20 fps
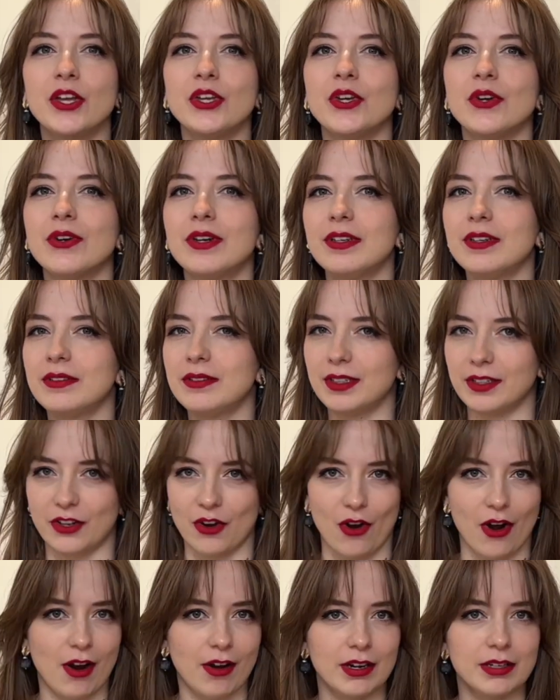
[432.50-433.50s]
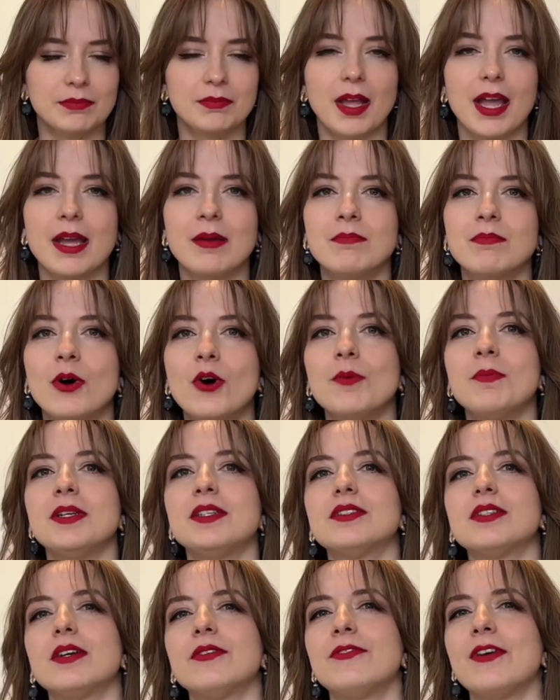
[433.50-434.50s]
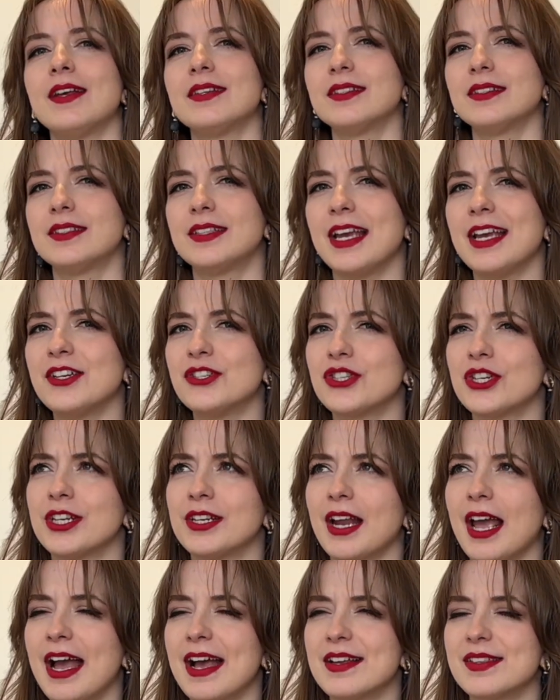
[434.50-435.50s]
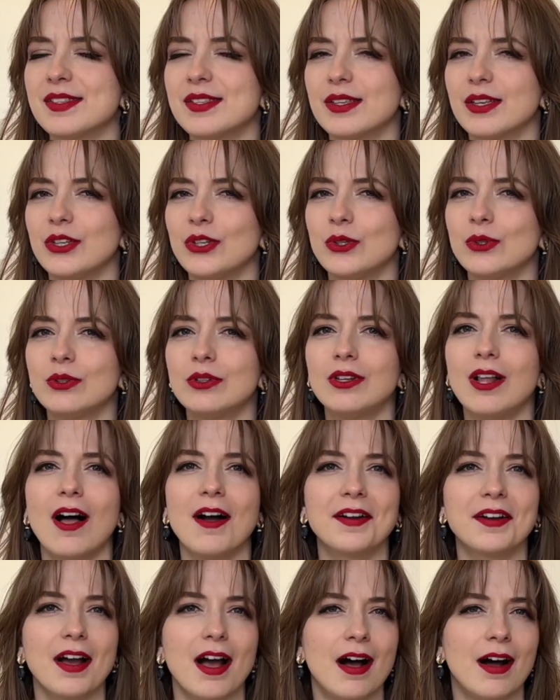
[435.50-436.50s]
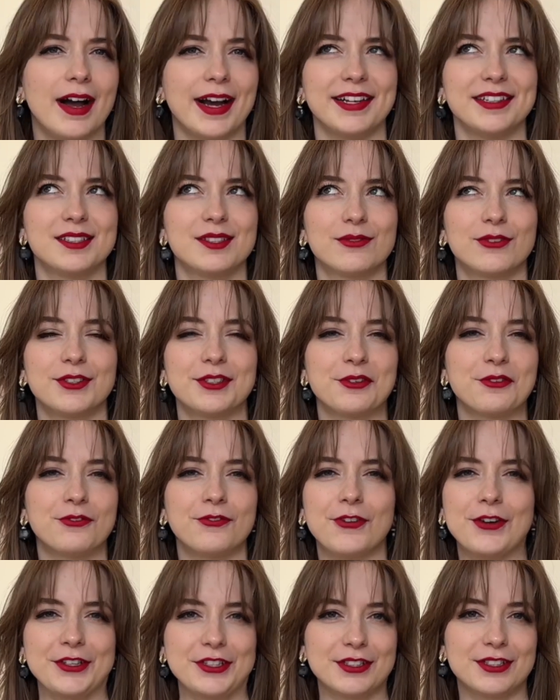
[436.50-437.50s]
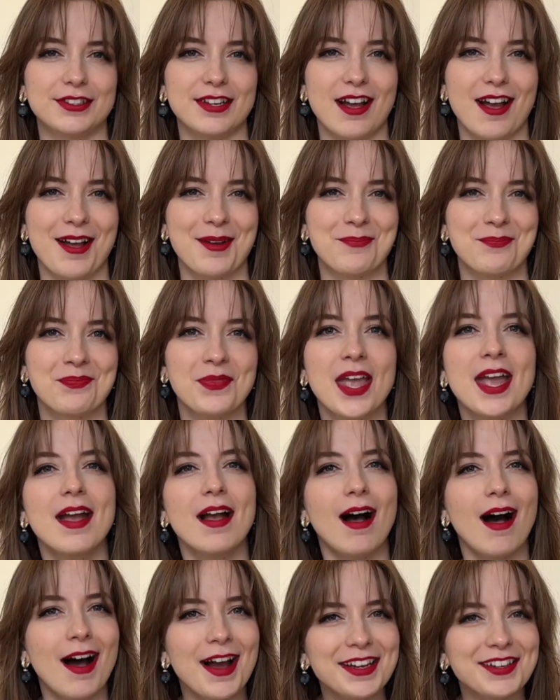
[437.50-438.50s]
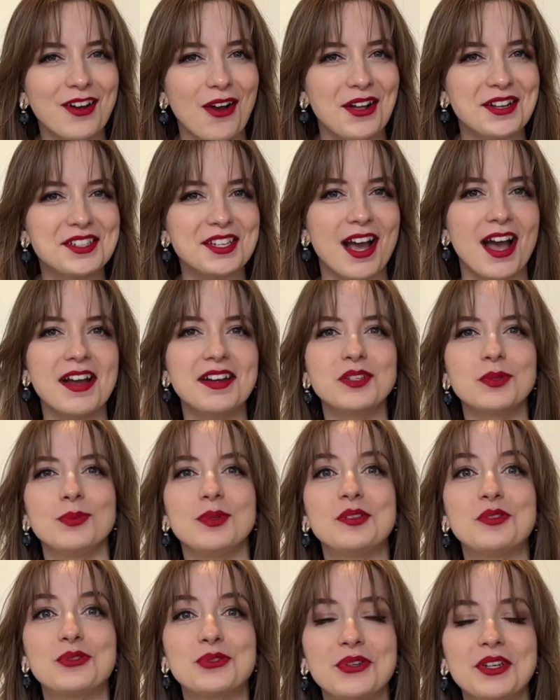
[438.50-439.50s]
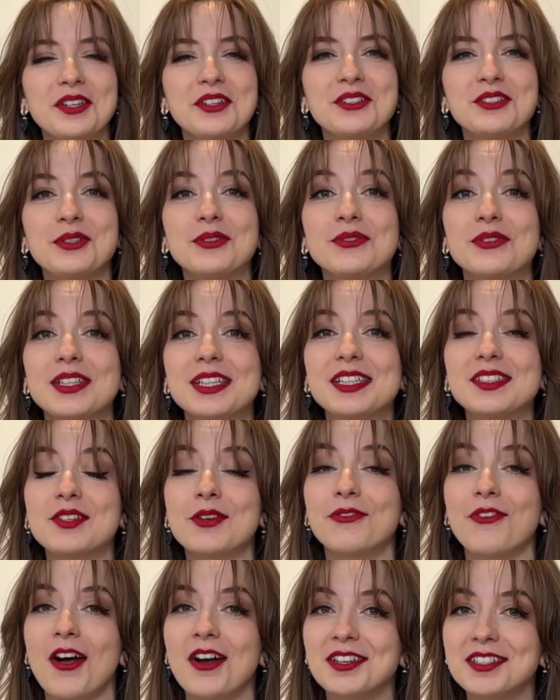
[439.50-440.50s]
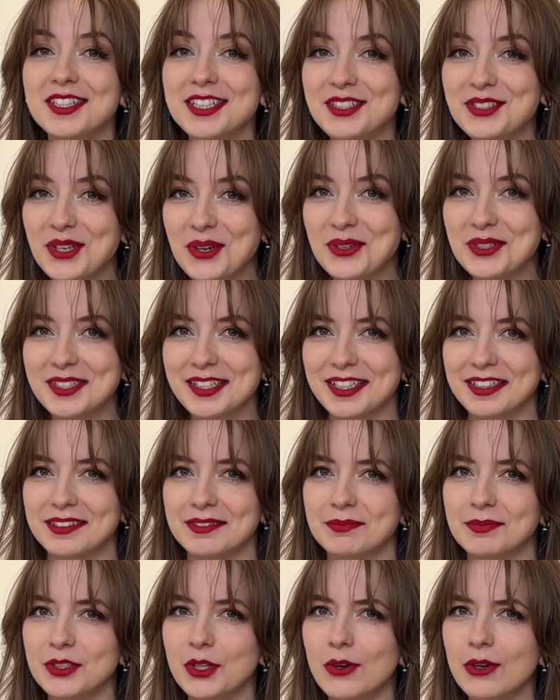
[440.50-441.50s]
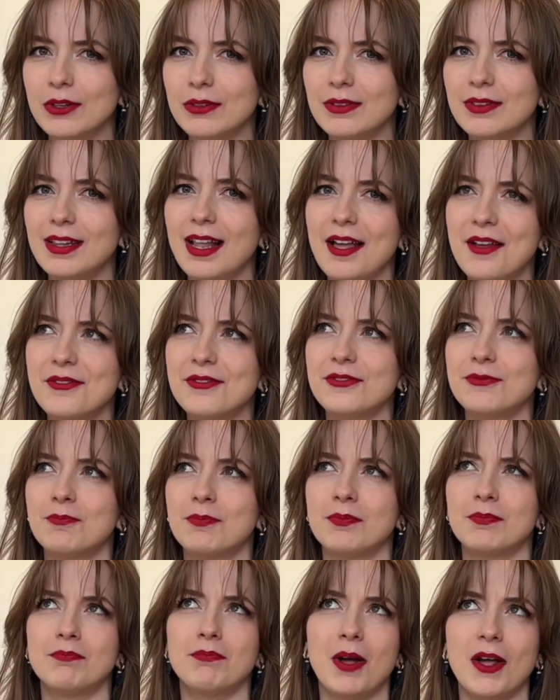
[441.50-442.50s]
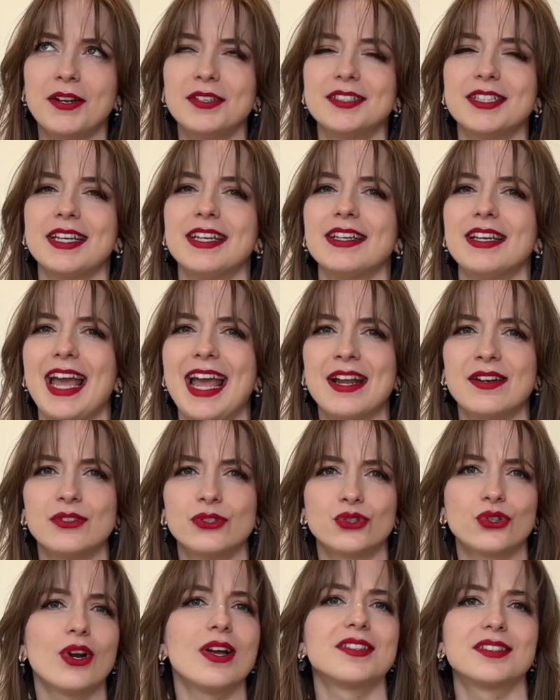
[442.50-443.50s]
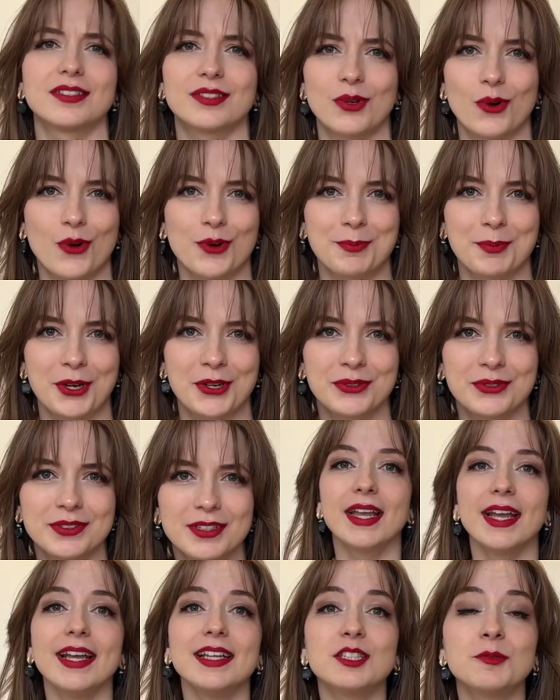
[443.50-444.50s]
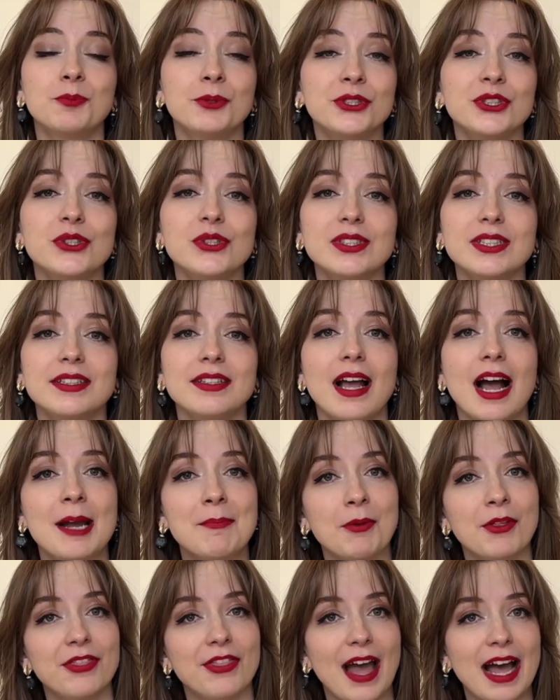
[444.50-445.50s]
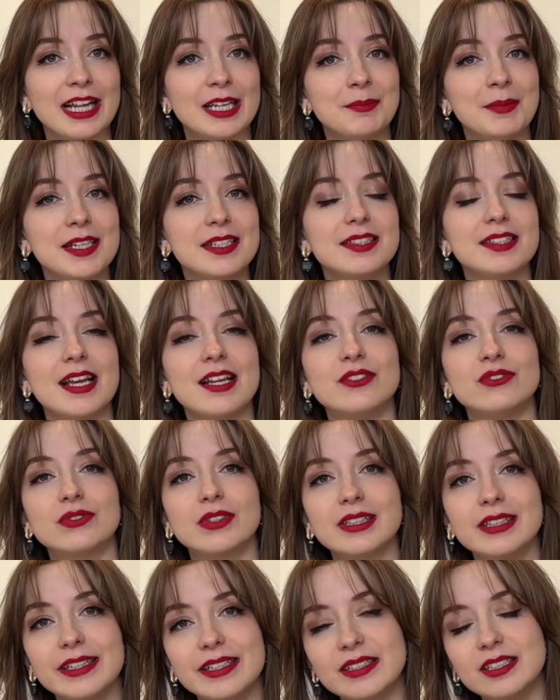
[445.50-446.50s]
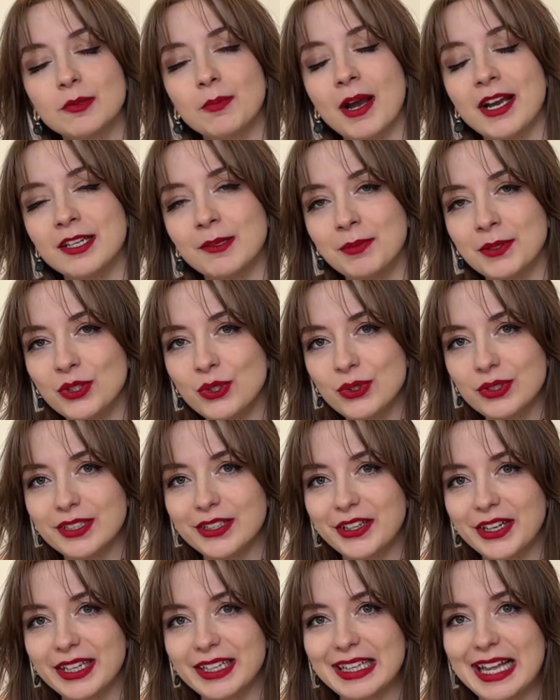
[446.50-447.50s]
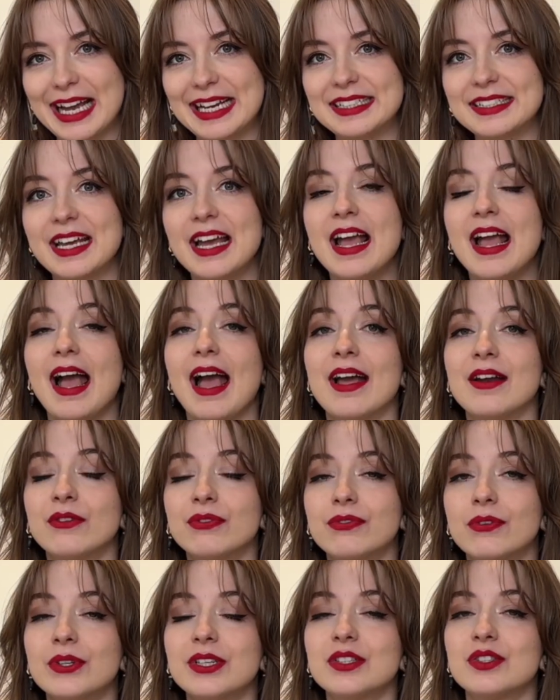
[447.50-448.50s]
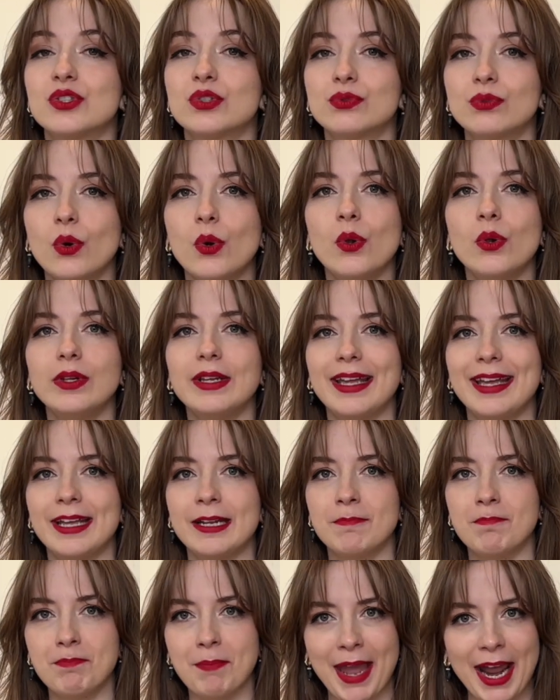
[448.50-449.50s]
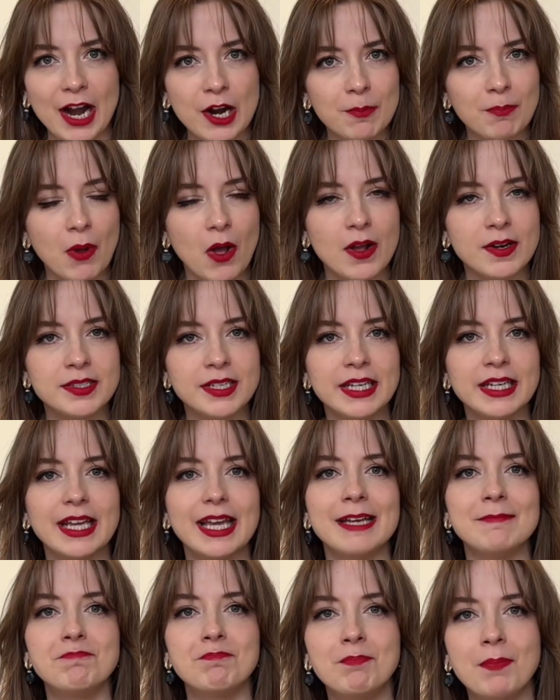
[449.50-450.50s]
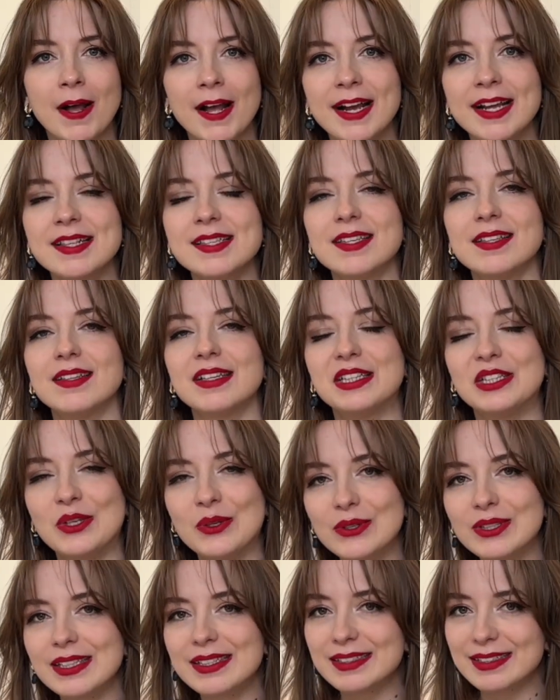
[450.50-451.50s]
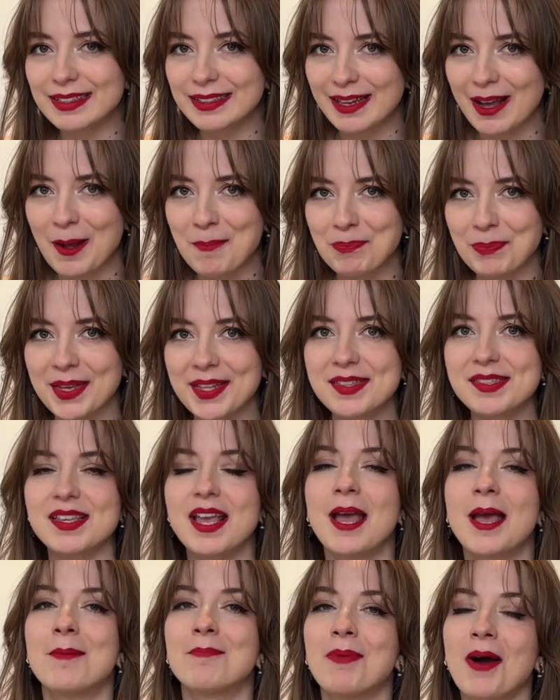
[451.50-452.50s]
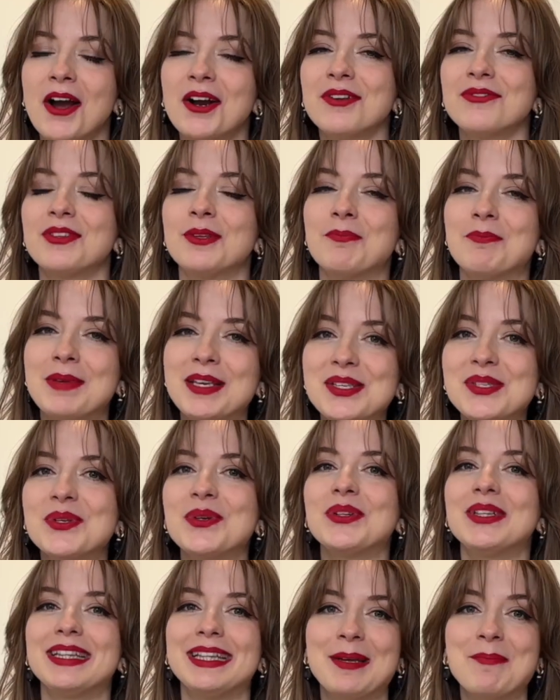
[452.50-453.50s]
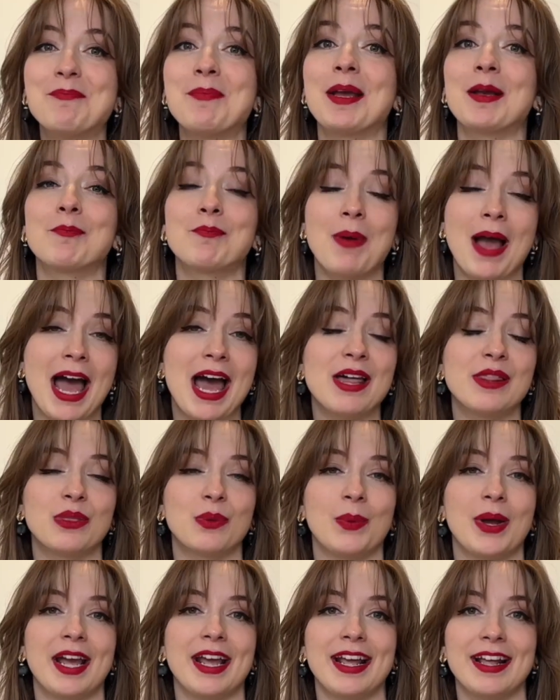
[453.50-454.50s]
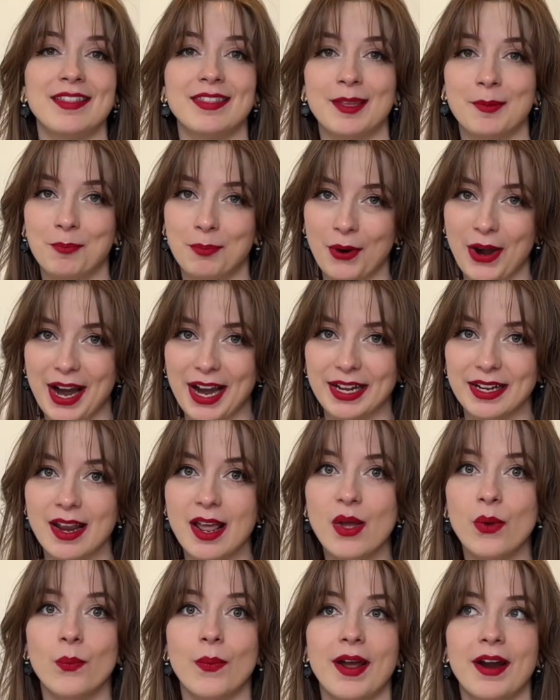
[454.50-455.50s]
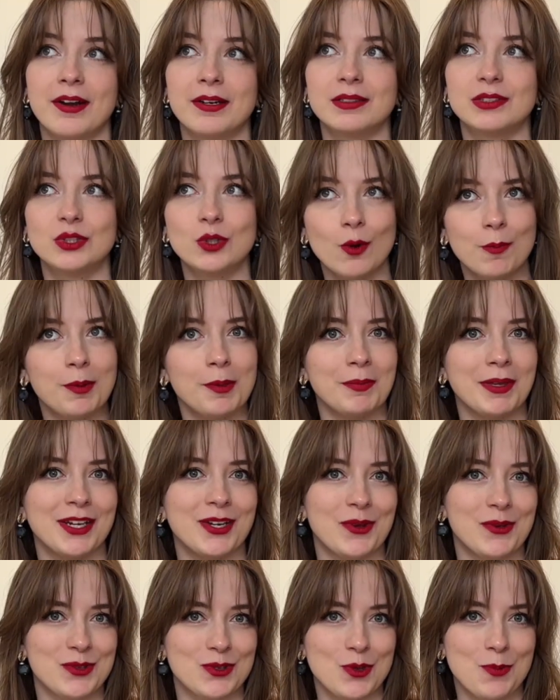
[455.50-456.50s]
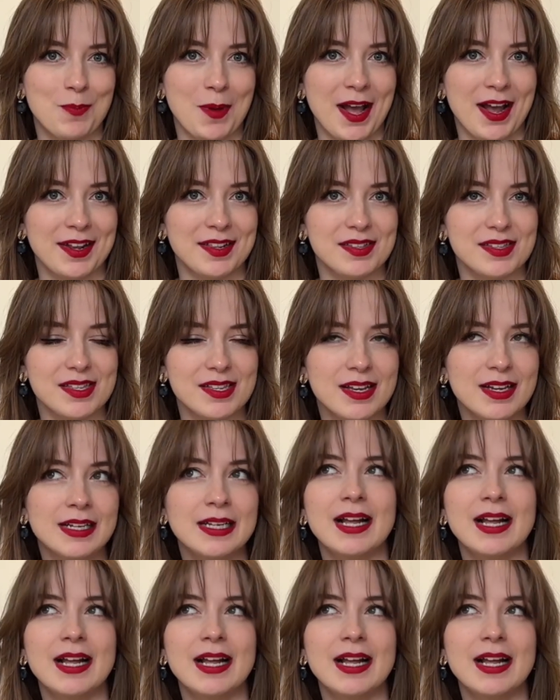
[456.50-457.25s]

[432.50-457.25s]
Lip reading: You're in the car, a moment of hesitation as you lock eyes for the first time. Eye contact will trigger the release of oxytocin, your love, bonding, and trust hormone. It's produced in the hypothalamus and released by the pituitary gland. And for its role in pair bonding, it binds in the nucleus accumbens, part of the mesolimbic pathway in the brain, where dopamine also binds.